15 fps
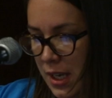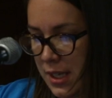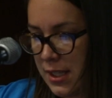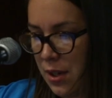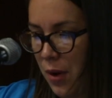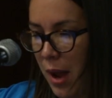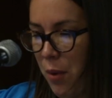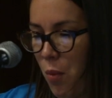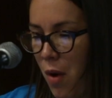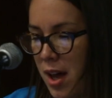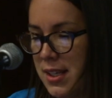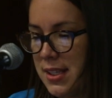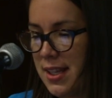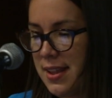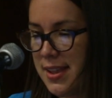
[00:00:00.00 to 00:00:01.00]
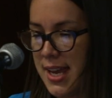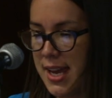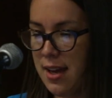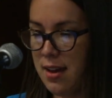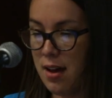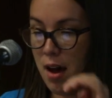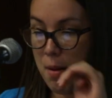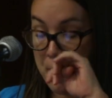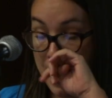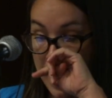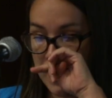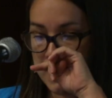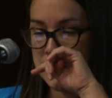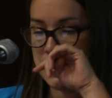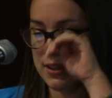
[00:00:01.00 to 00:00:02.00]
So I want to think
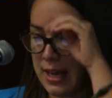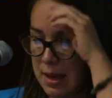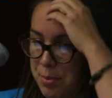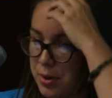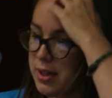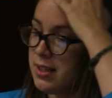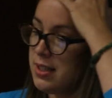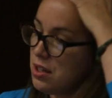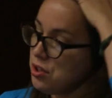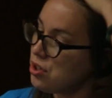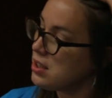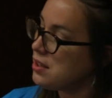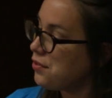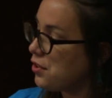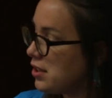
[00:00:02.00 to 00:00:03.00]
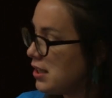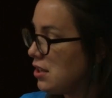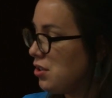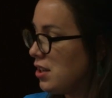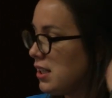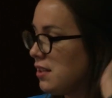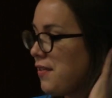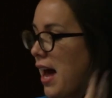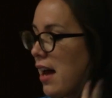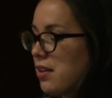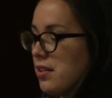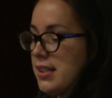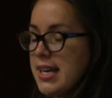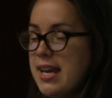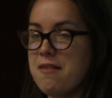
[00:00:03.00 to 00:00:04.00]
about the labor conditions for Indigenous
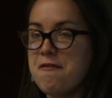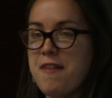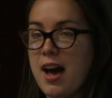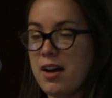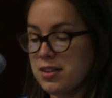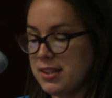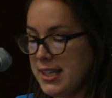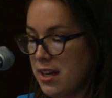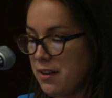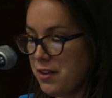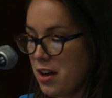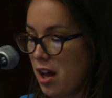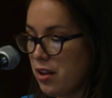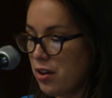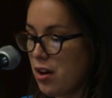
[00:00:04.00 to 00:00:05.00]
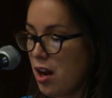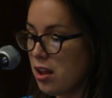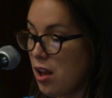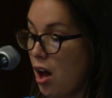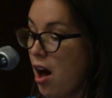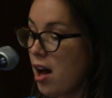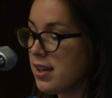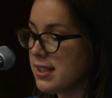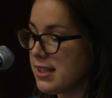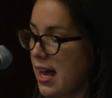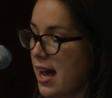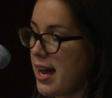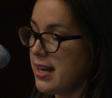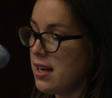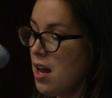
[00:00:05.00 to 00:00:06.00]
faculty and faculty of color
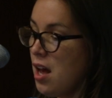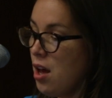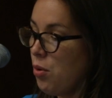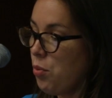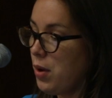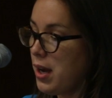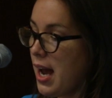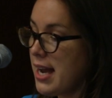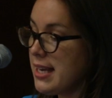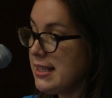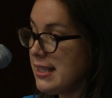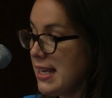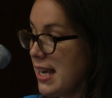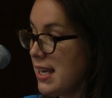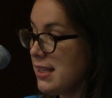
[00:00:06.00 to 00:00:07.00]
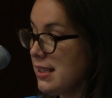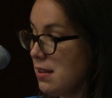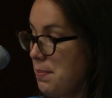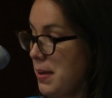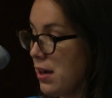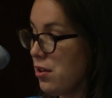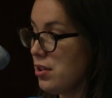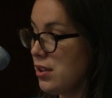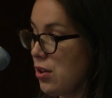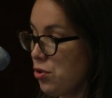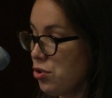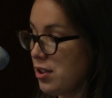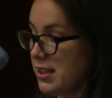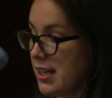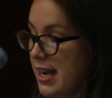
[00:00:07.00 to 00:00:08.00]
alongside what I see as the bigger
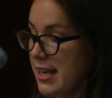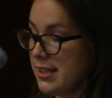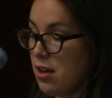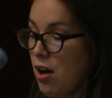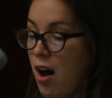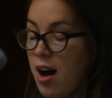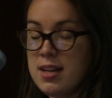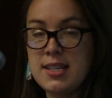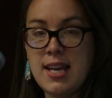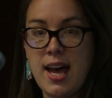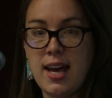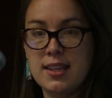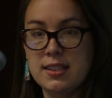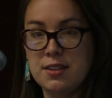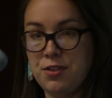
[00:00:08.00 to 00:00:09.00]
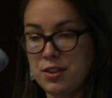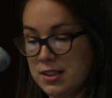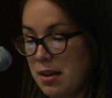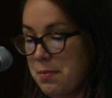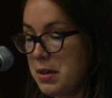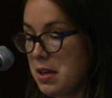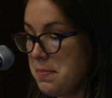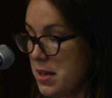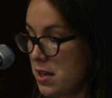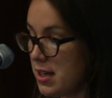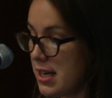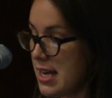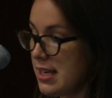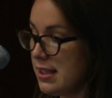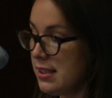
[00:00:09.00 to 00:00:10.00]
social science context for some
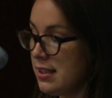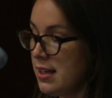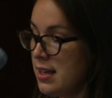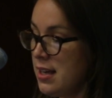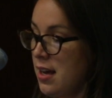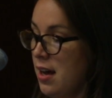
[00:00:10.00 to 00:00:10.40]
communities.